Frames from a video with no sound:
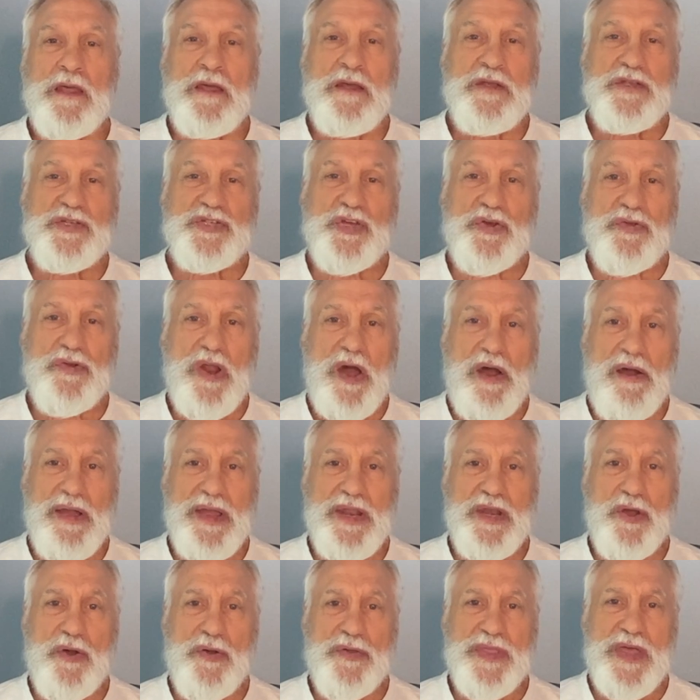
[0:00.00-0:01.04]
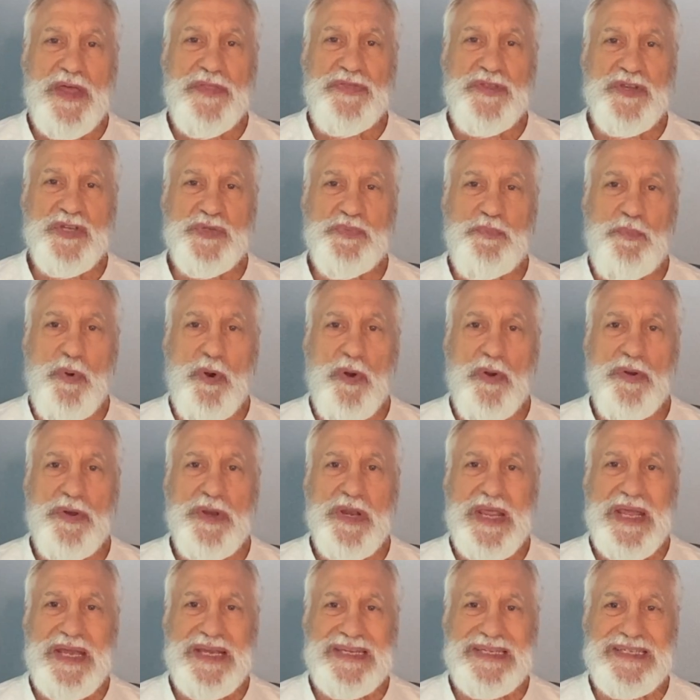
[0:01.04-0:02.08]
So now I know that this
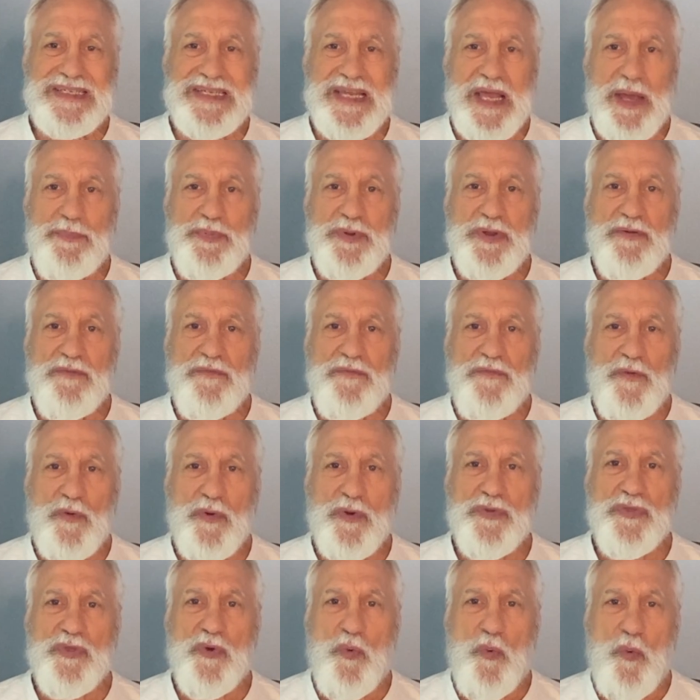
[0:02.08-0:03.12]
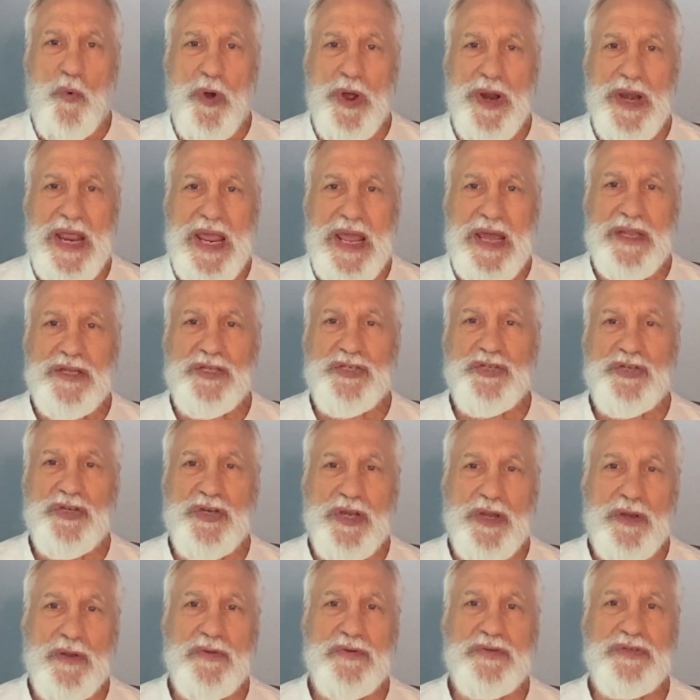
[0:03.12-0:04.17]
board, except for the one edge
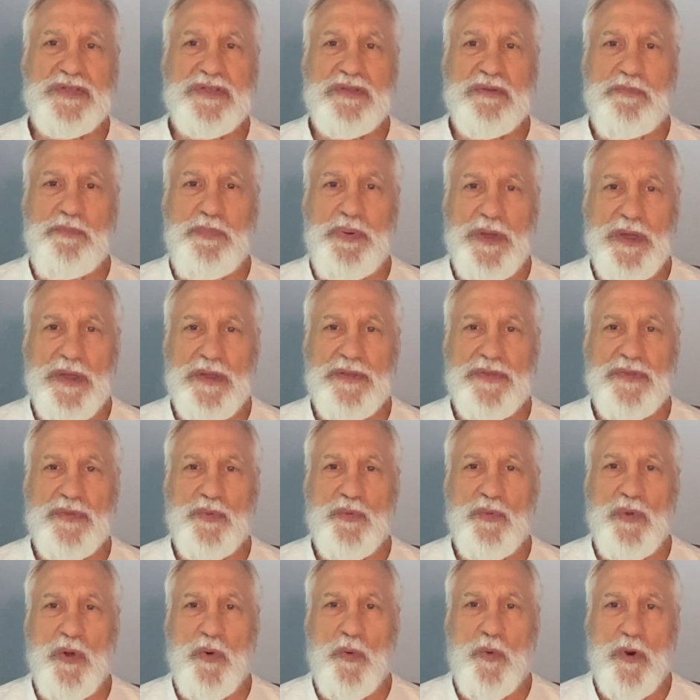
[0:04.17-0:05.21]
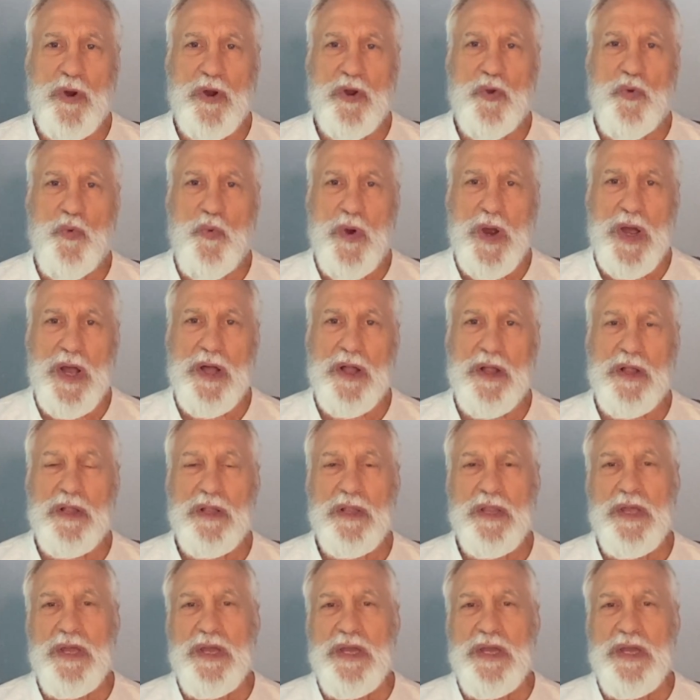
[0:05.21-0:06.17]
nearest the pith, will work well,